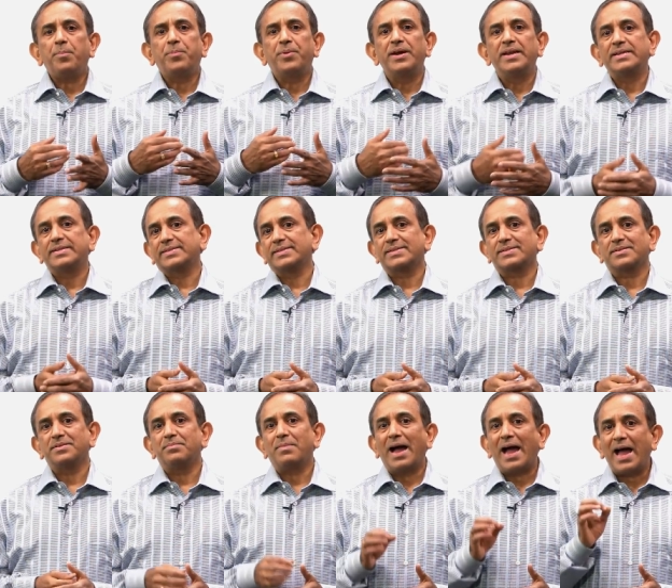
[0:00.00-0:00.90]
operating
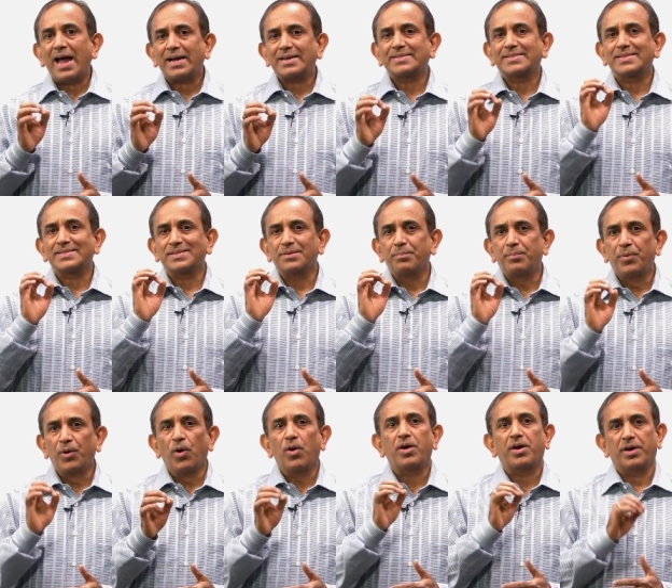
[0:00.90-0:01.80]
system acts as a
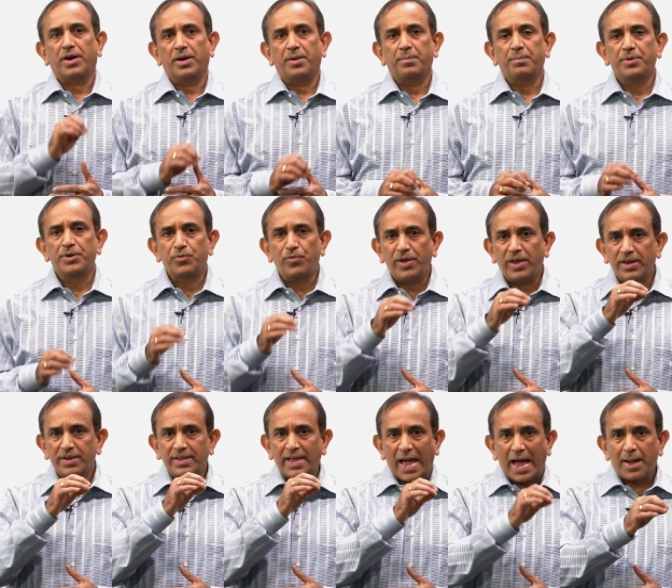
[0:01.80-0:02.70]
broker
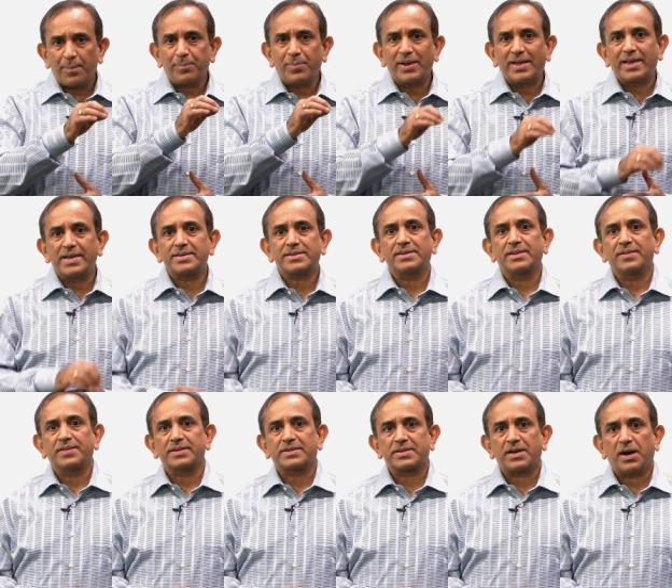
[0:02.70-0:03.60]
between the application
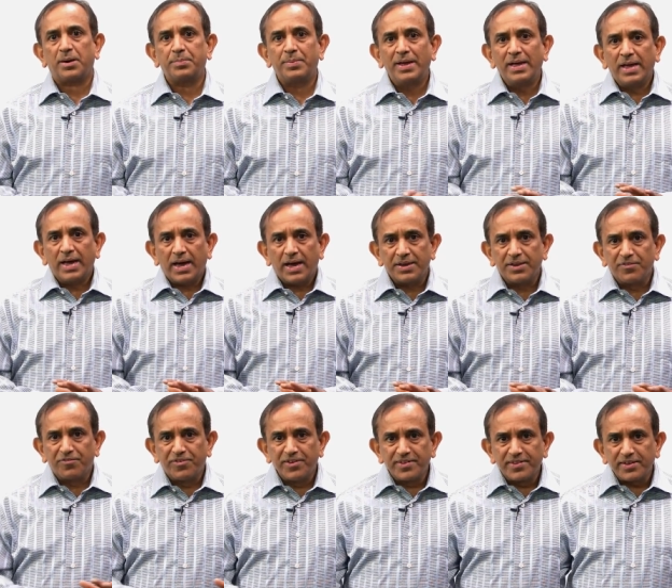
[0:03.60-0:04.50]
at the top and
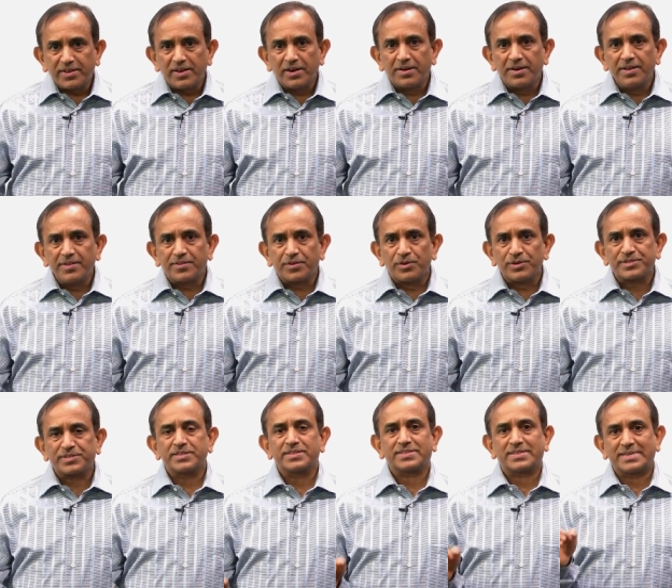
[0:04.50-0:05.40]
the physical
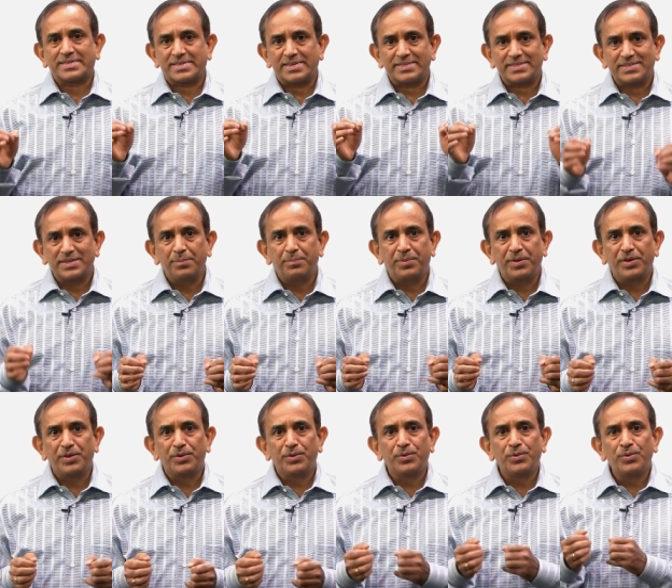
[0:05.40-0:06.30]
resources such as
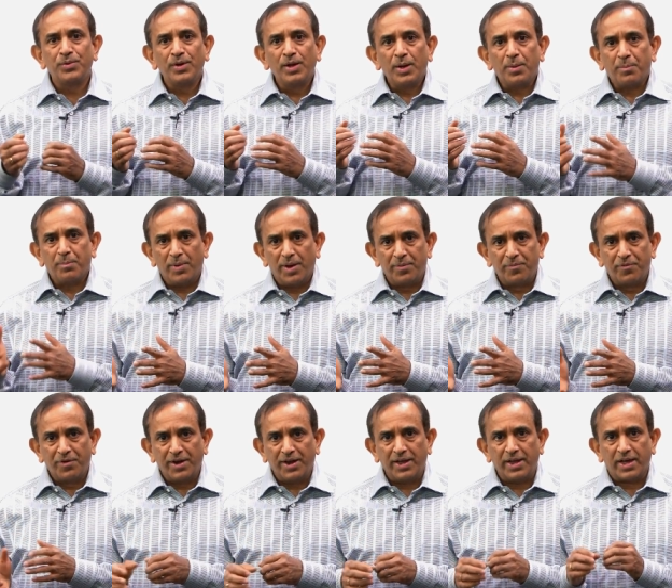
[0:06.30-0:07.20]
CPU,
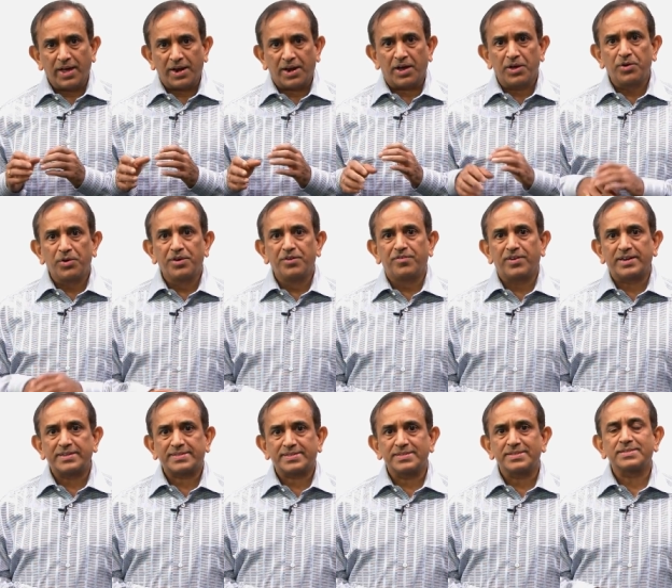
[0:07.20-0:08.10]
memory, and I/O
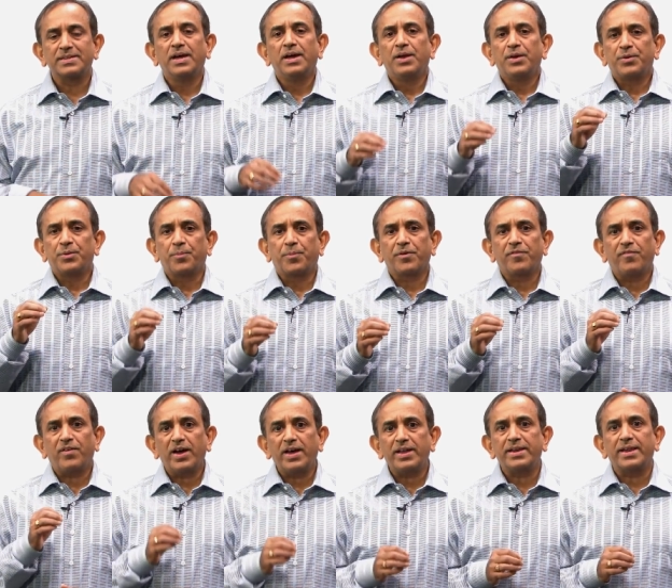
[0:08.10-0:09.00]
devices to
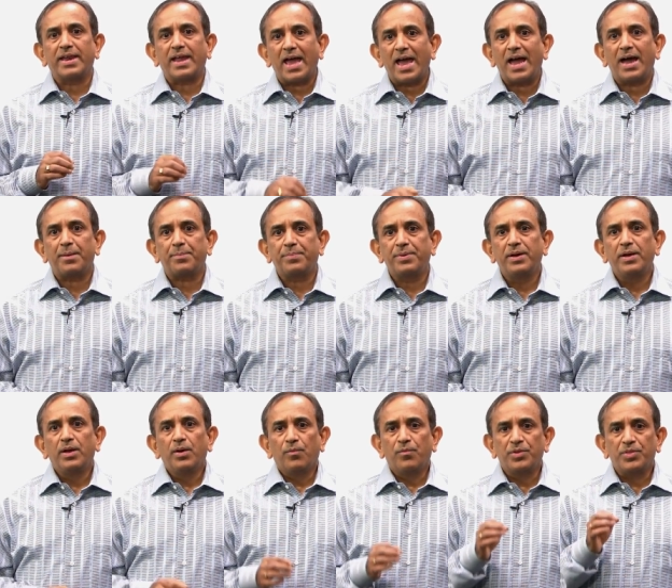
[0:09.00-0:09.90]
provide an app
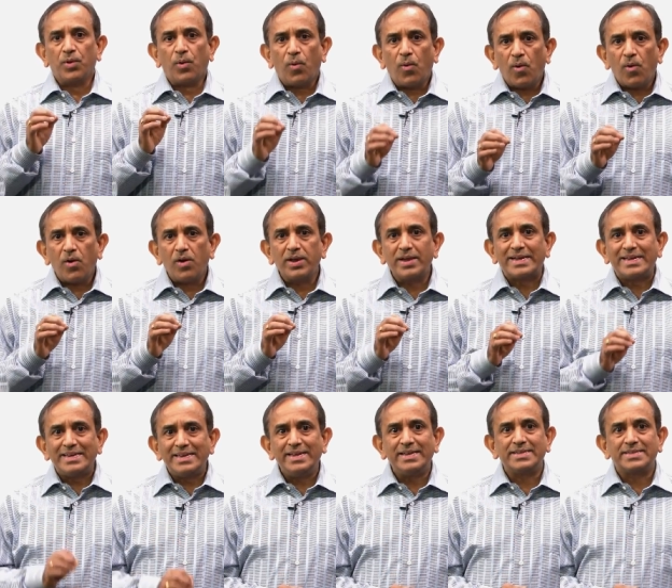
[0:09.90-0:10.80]
with all
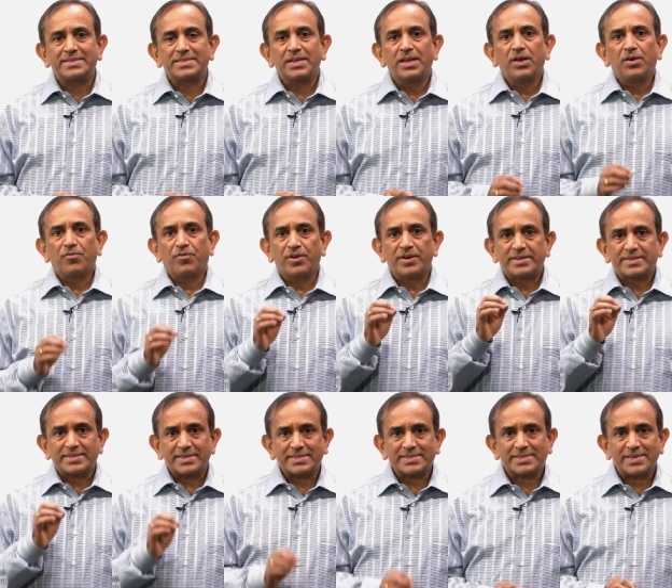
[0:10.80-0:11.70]
it needs for
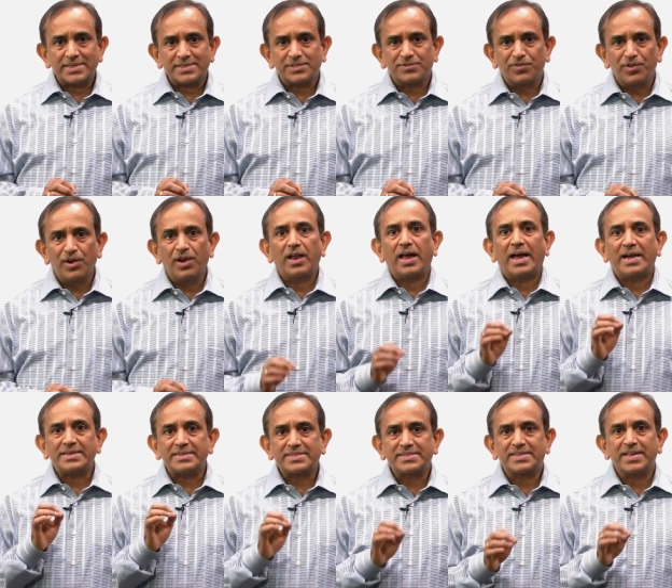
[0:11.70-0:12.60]
its successful
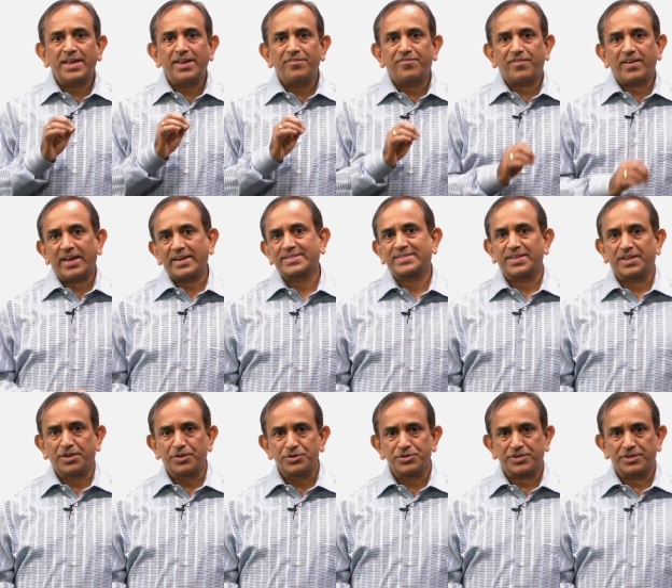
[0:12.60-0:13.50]
and safe
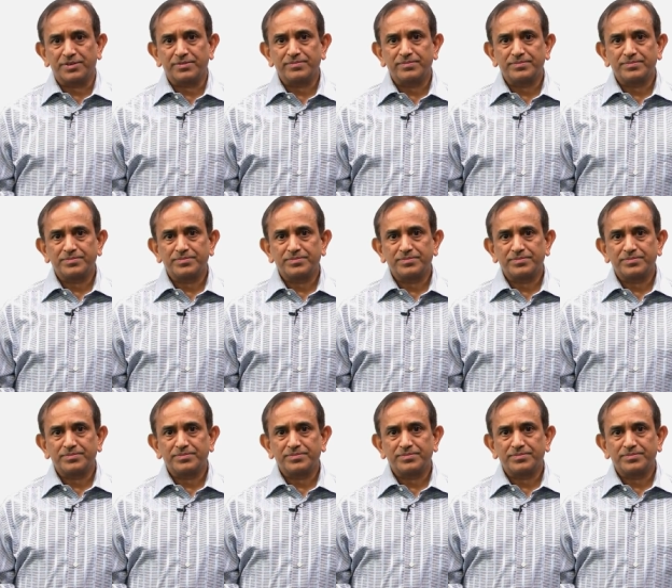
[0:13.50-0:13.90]
execution.